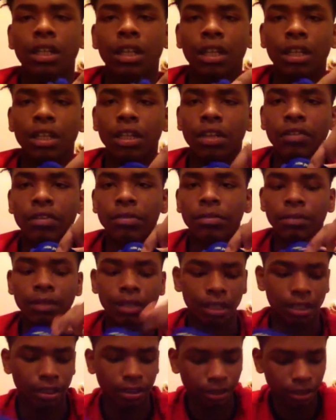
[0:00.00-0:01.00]
love them,
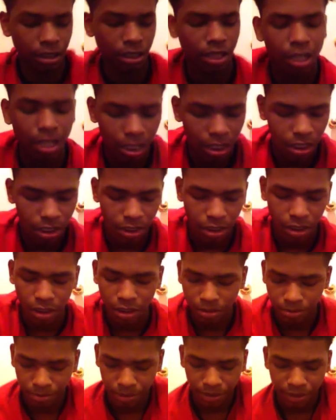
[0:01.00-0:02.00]
guys. The other
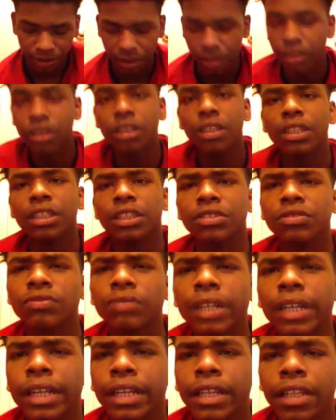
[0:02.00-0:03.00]
pair is
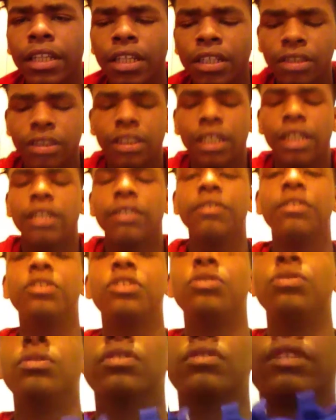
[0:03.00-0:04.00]
right, the other side of the shoe
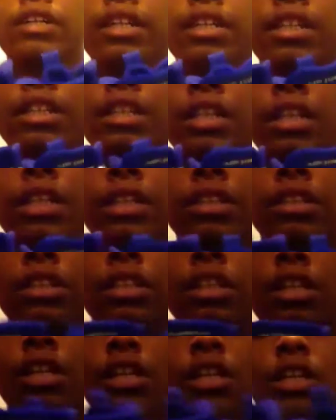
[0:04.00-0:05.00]
is right here,
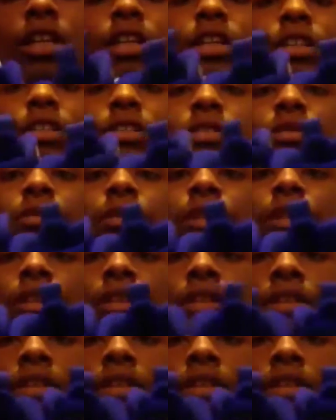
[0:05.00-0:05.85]
guys. So we got